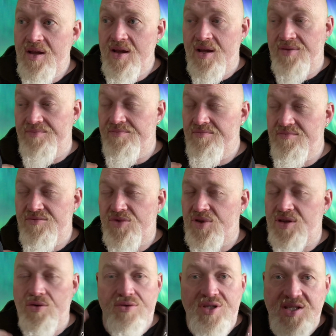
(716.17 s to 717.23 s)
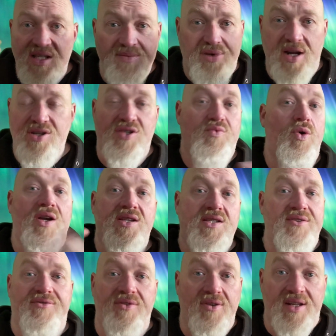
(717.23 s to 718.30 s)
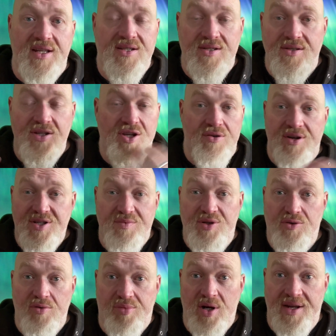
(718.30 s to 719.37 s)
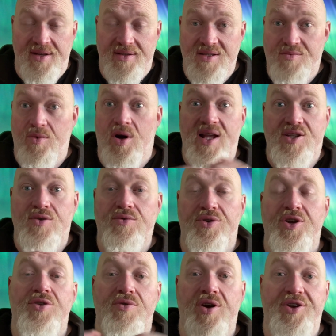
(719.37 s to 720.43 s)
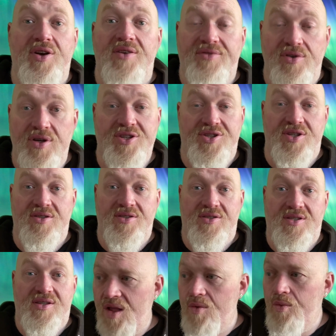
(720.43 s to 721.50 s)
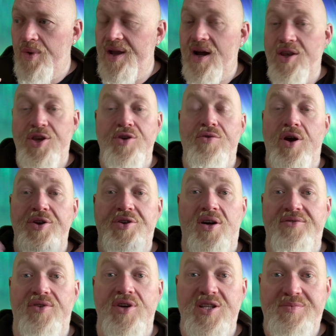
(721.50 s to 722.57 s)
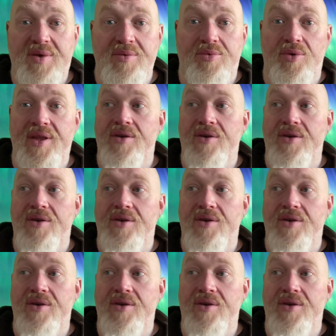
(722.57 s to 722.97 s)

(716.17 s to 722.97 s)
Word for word: And the autistic brain just works differently to the neurotypical brain. It's why it's called neurodivergence. We are neurodiverse people.